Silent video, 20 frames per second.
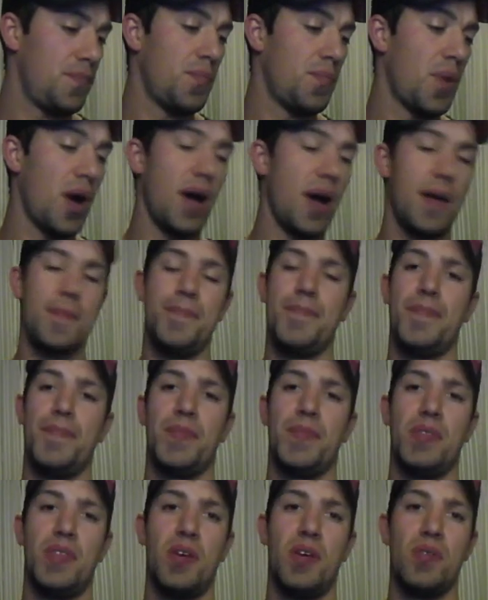But
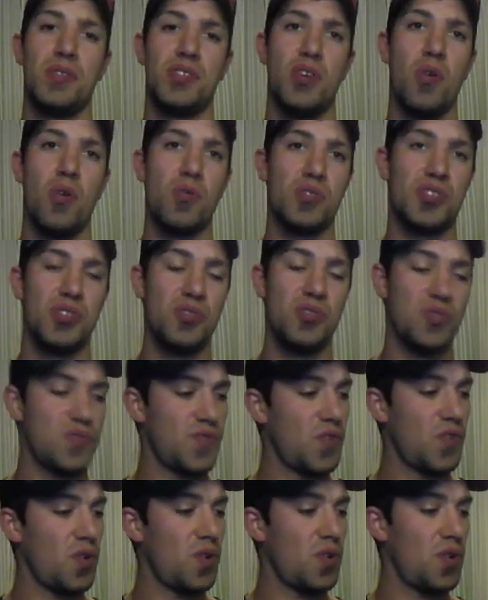there is no excuse
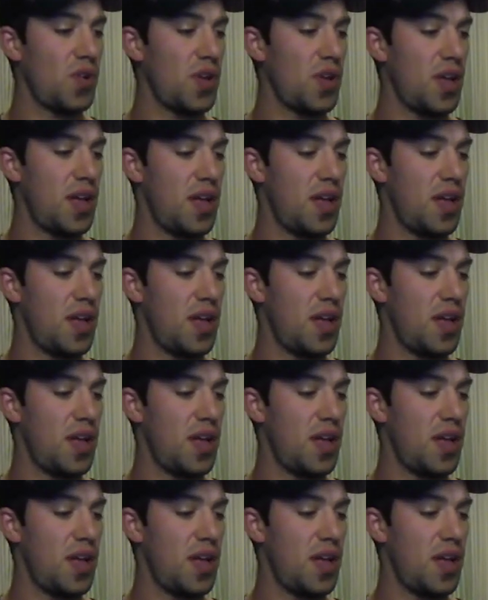for